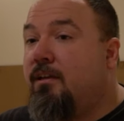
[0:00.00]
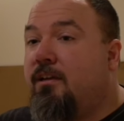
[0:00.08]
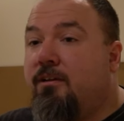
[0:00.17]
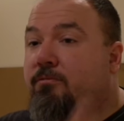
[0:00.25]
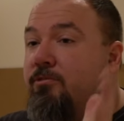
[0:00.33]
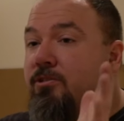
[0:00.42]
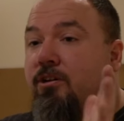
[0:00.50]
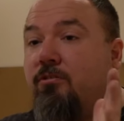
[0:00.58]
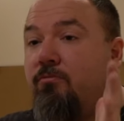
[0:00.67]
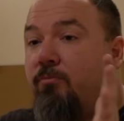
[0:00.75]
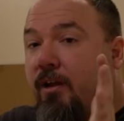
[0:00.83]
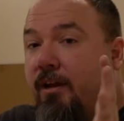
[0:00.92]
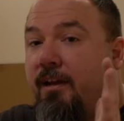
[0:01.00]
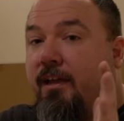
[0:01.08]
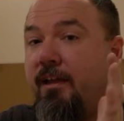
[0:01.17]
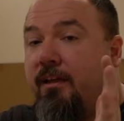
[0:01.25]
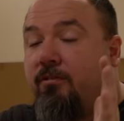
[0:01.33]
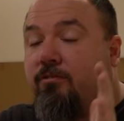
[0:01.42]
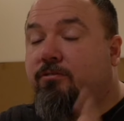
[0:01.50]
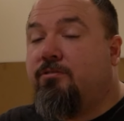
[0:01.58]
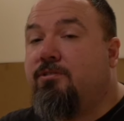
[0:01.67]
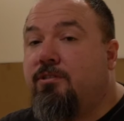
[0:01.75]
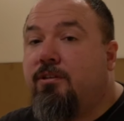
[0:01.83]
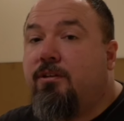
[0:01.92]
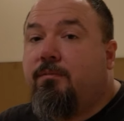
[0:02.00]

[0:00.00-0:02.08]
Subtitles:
it was all right angles